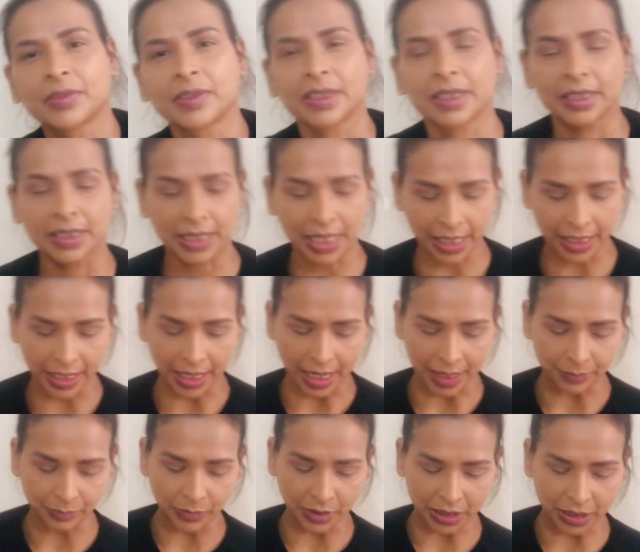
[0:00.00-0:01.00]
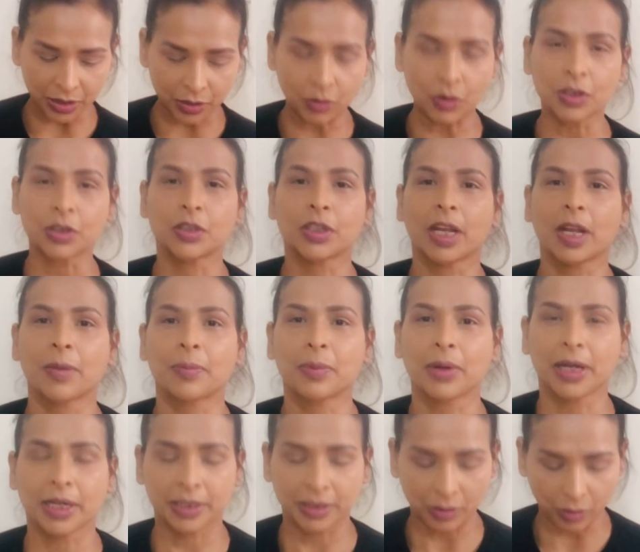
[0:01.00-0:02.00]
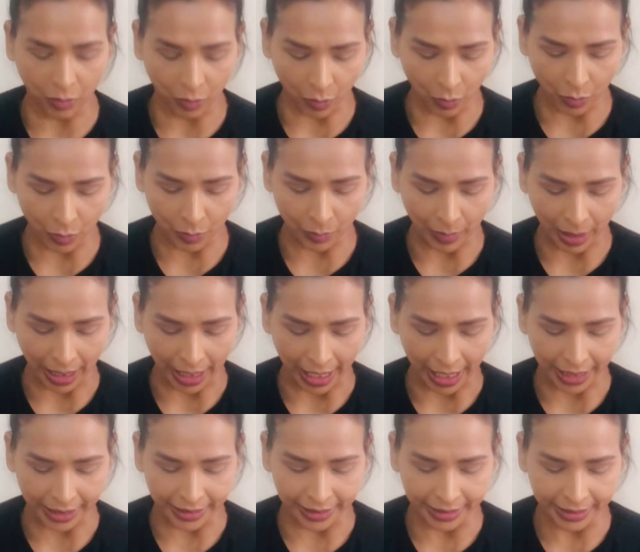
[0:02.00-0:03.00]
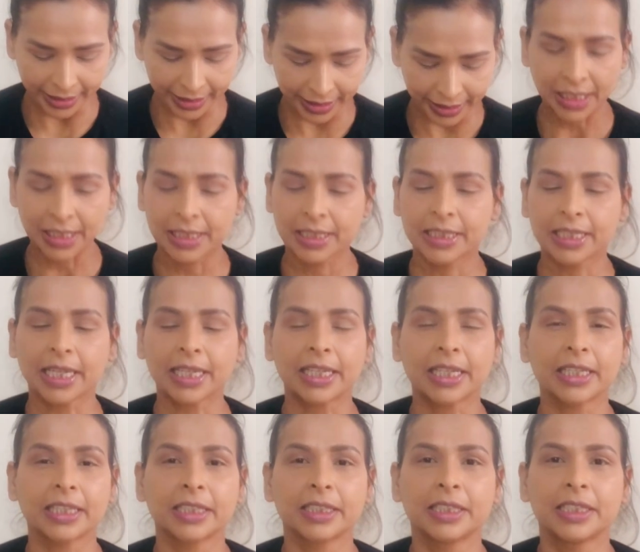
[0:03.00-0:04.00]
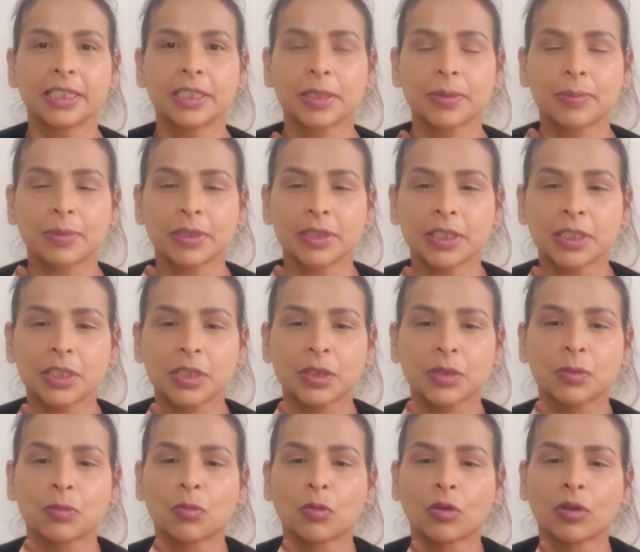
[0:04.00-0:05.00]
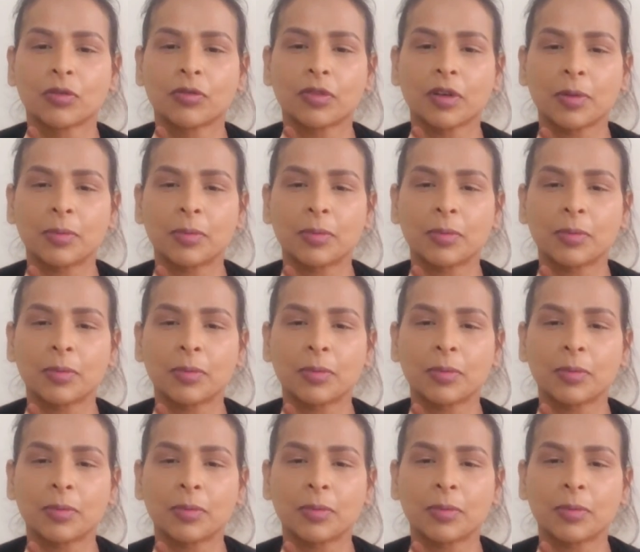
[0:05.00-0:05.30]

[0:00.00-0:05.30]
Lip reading: Then I'm just going to apply whole my eyelid, taking little bit small floppy